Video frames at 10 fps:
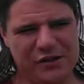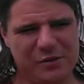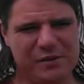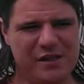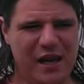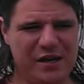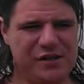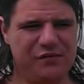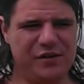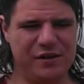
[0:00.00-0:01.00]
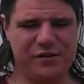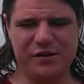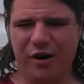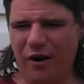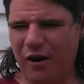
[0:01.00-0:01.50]
And some signs of this
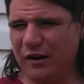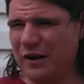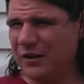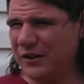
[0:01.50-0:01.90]
are